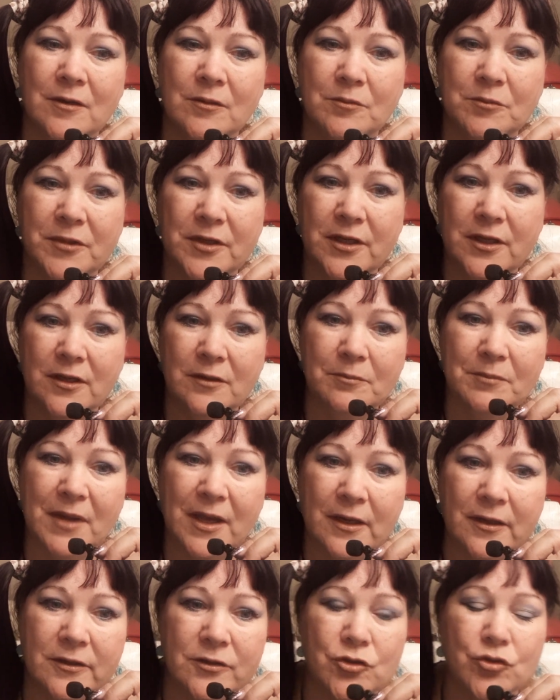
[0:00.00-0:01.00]
when he
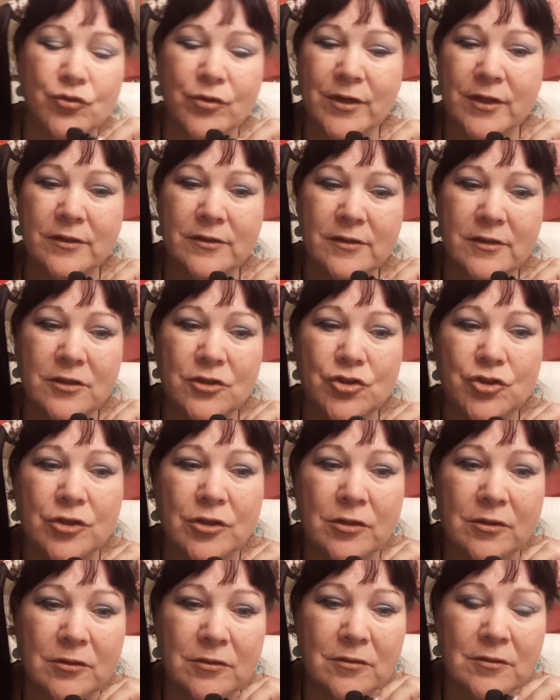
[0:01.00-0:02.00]
made his
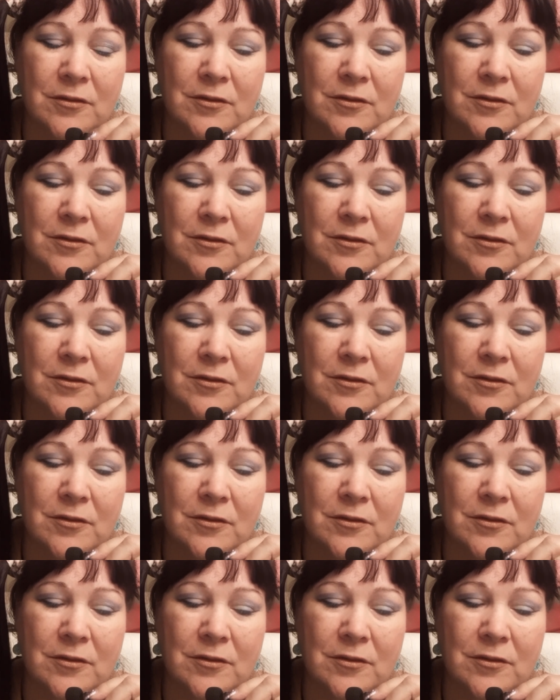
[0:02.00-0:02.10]
transition,